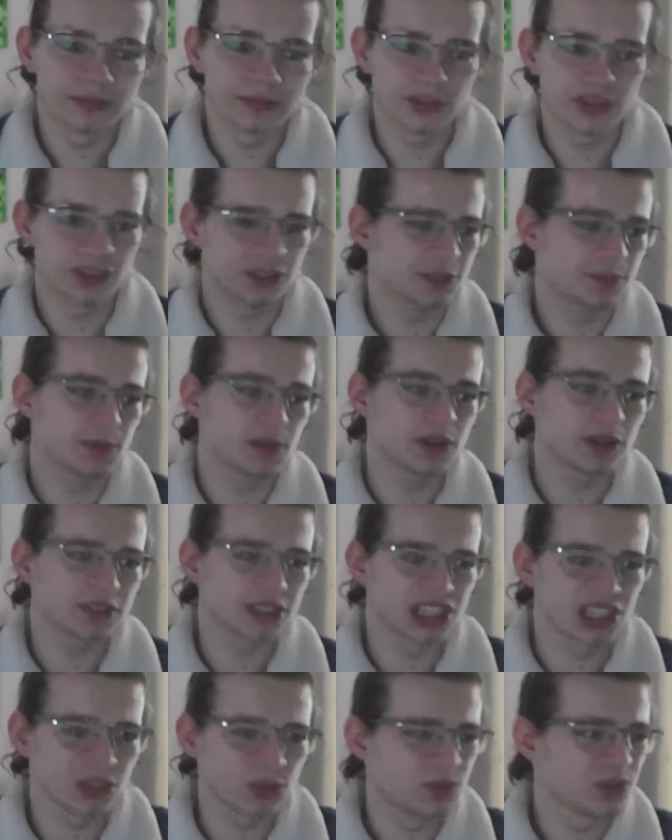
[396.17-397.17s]
just
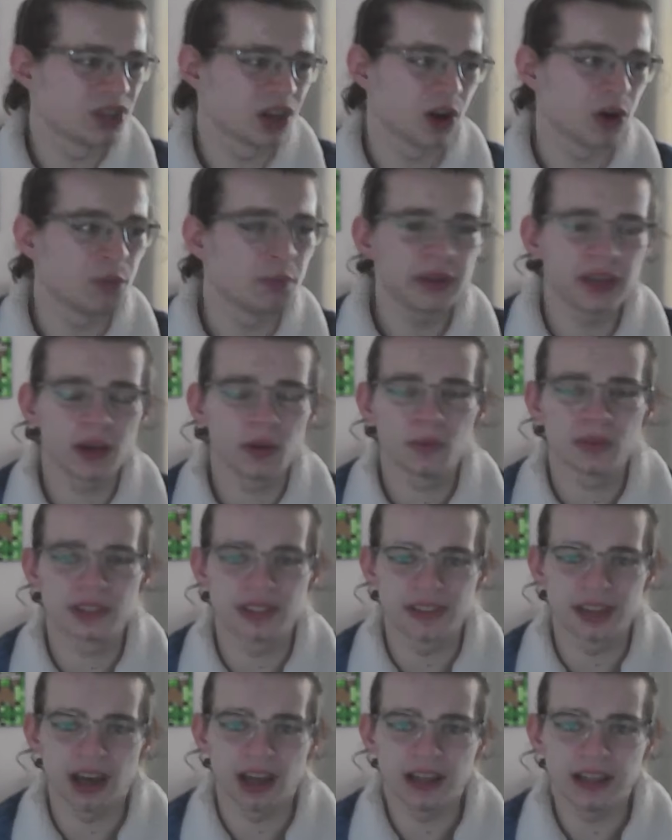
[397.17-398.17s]
because Zootopia was
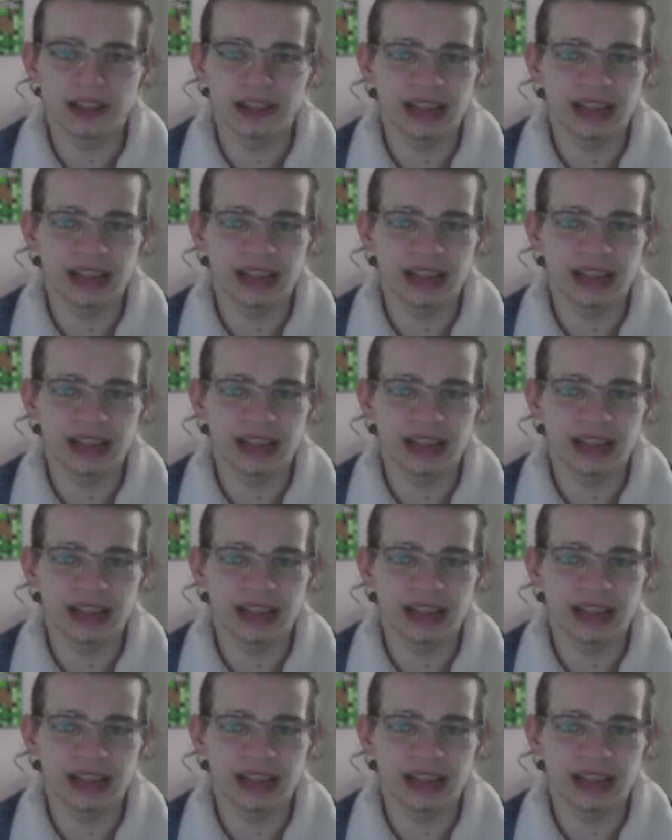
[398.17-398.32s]
done